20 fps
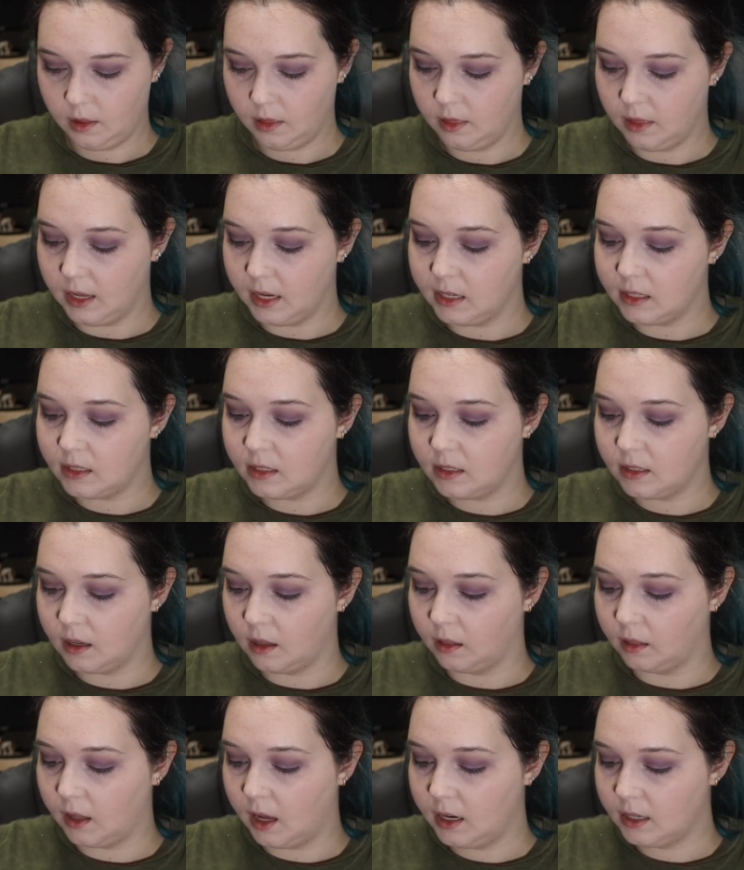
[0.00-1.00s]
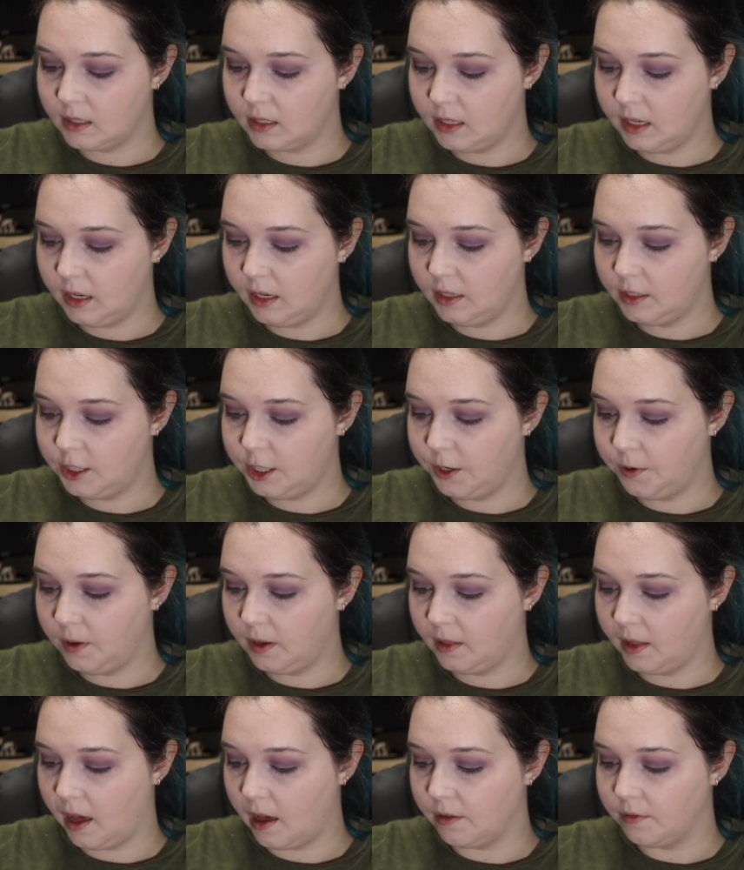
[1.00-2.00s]
this Luxie
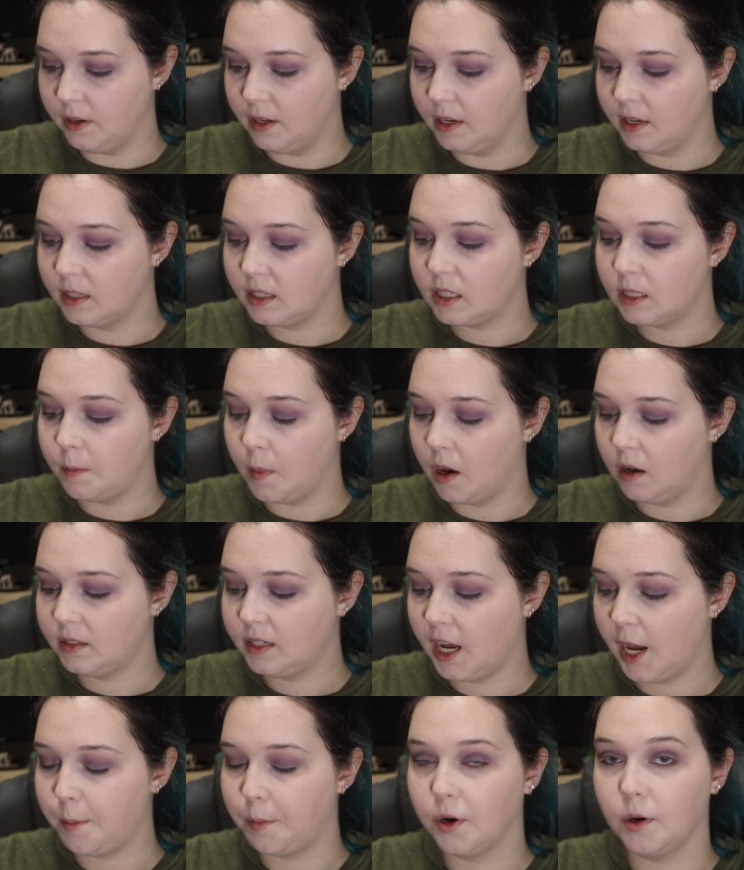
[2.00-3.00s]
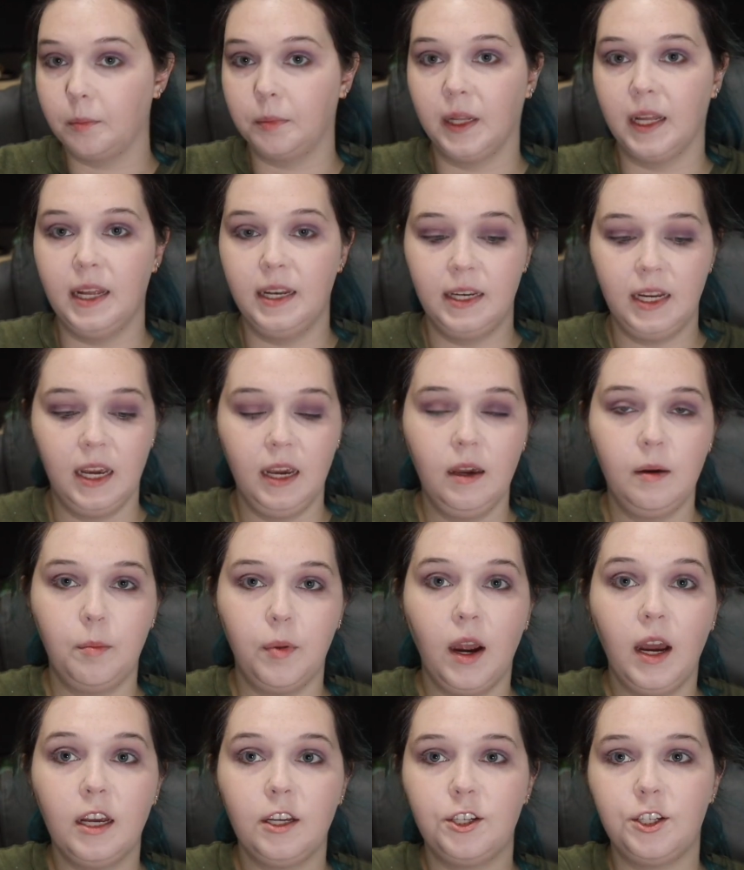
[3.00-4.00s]
211 small tapered blending
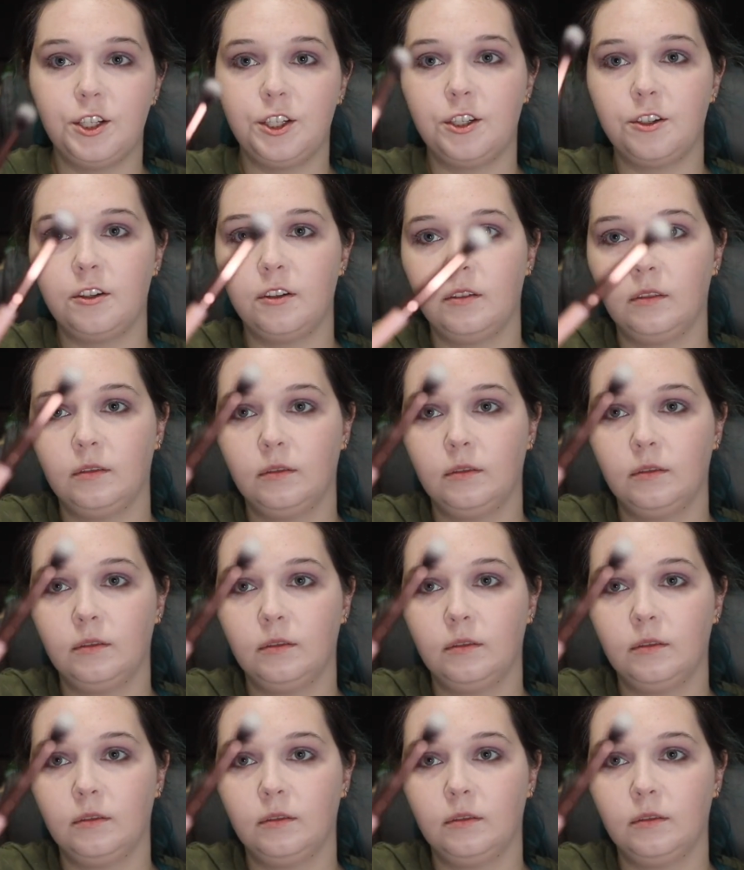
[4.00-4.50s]
brush.